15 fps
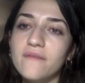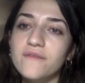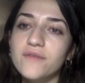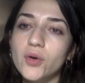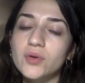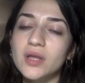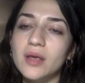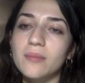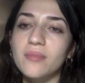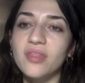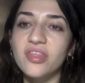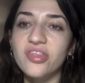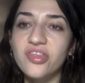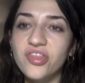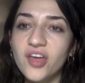phoneme
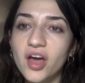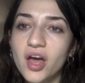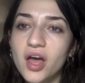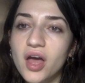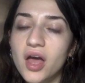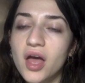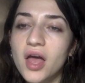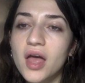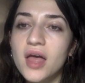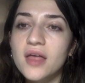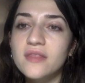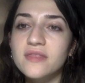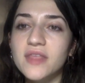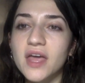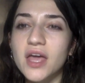th,
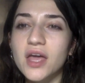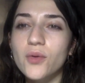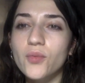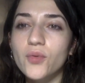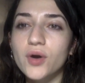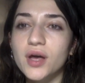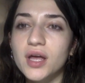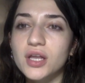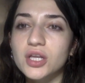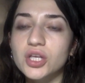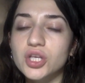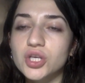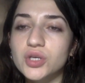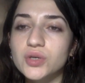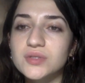they would
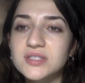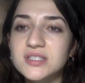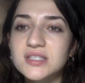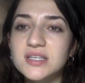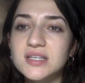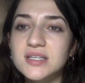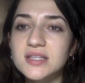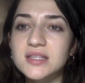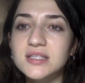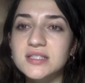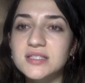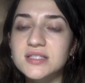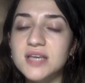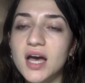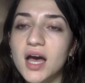use
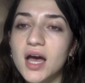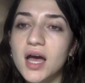d.